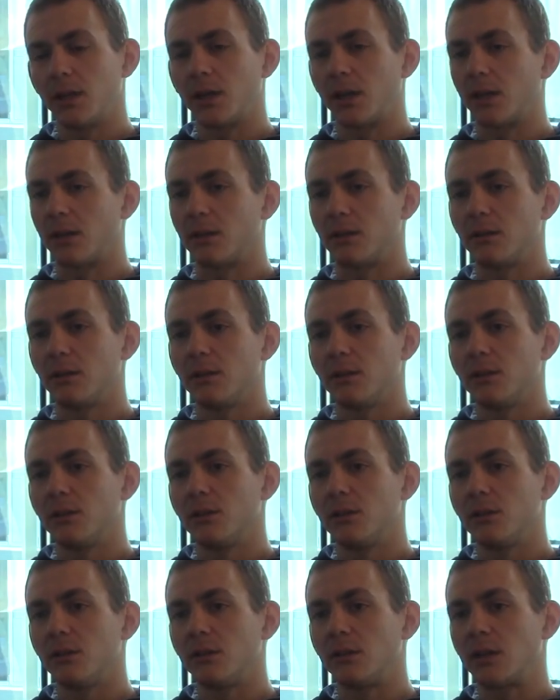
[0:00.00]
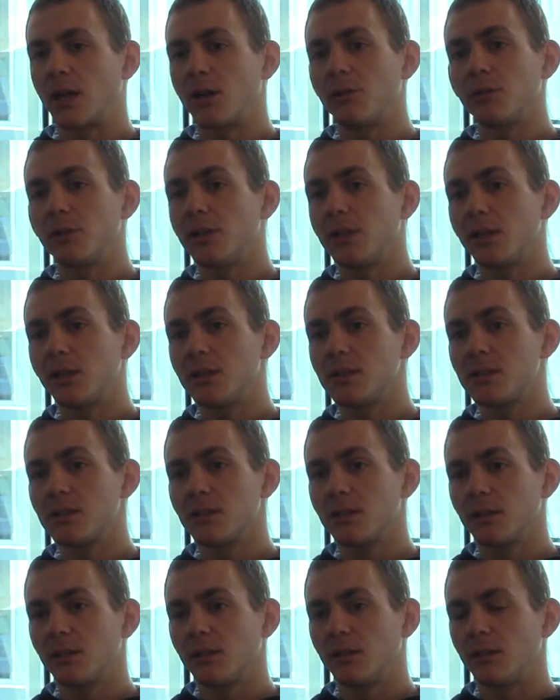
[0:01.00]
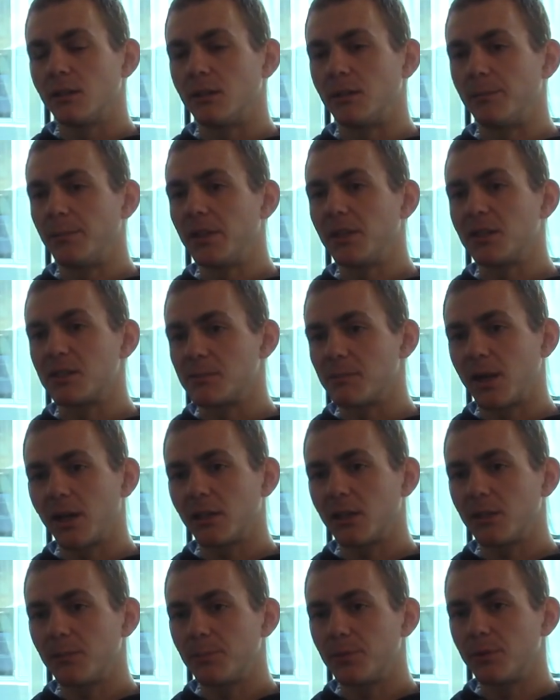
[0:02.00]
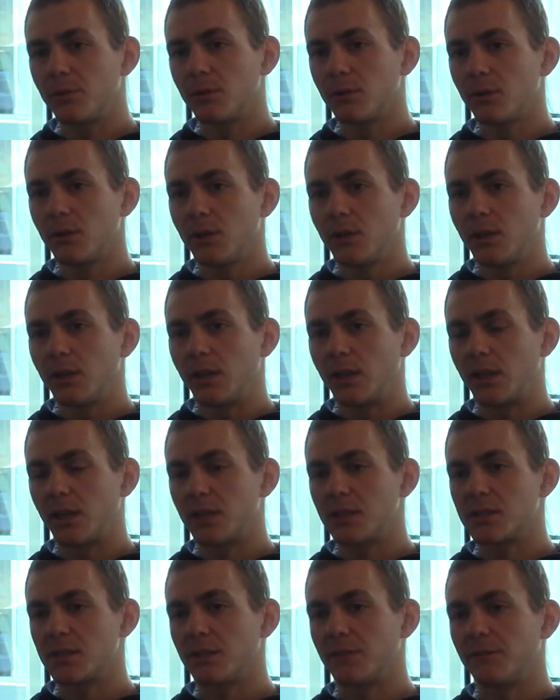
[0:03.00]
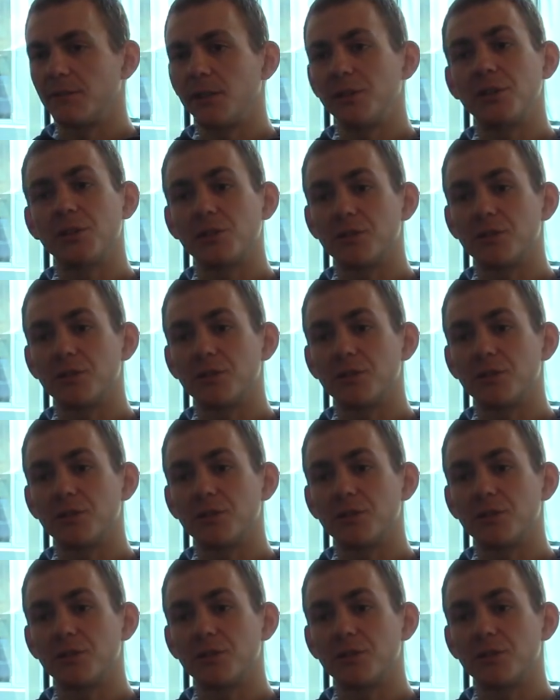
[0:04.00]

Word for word: and nowadays the biggest mining pool has a very